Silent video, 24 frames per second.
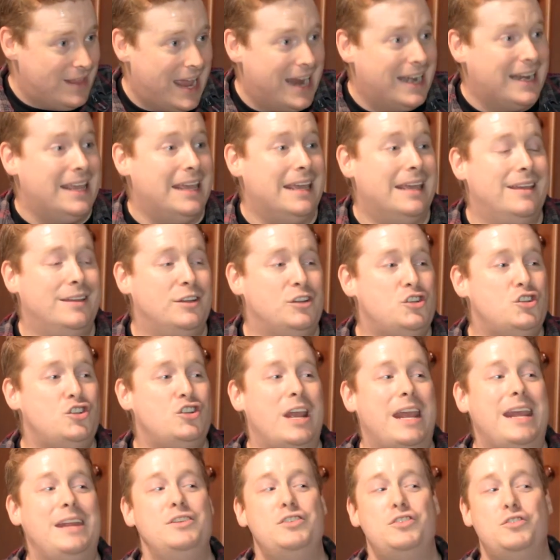and he
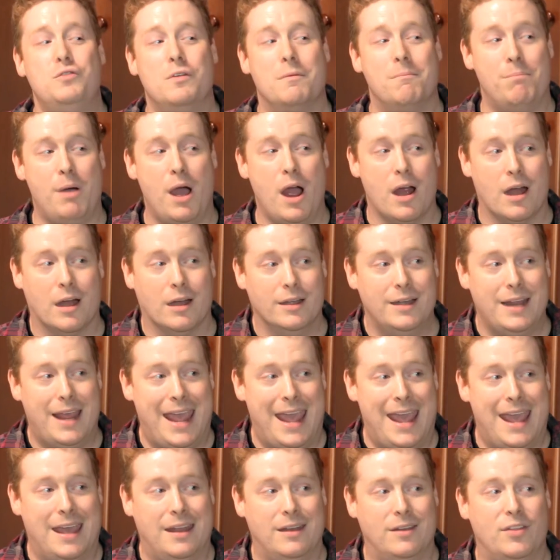changed to a bard,
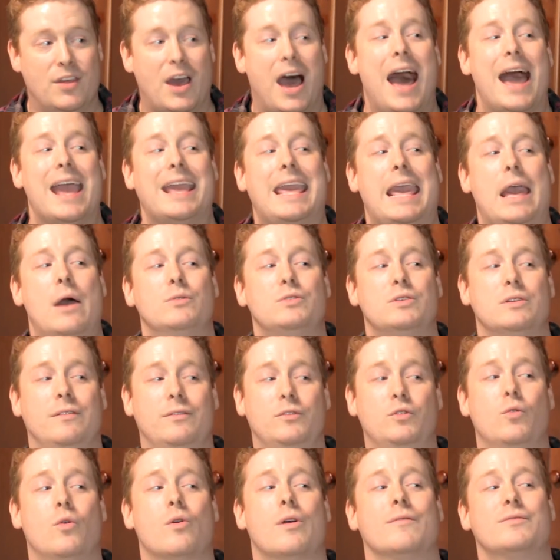and the High
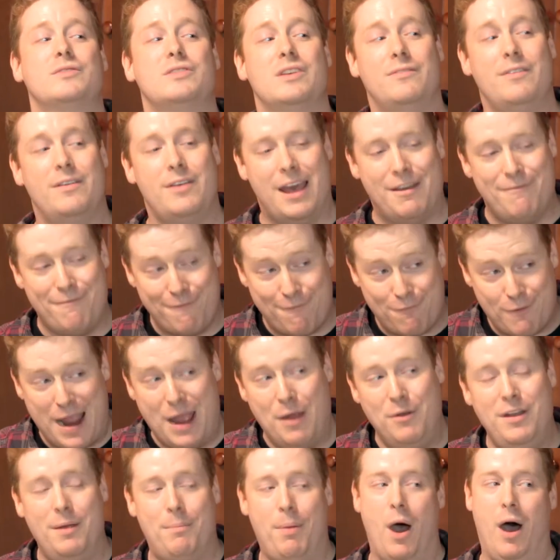Council of Dwarves have
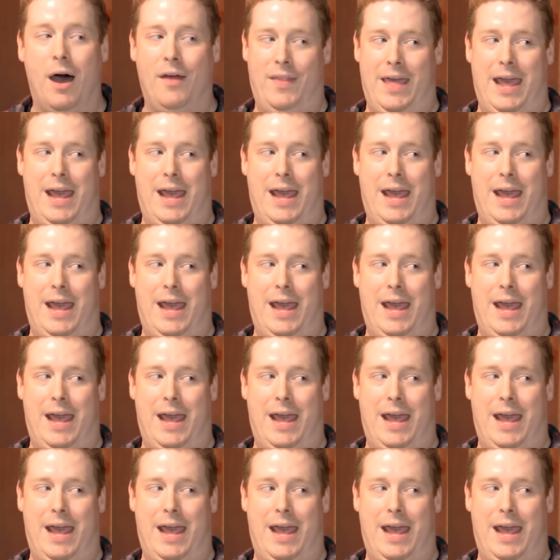frowned upon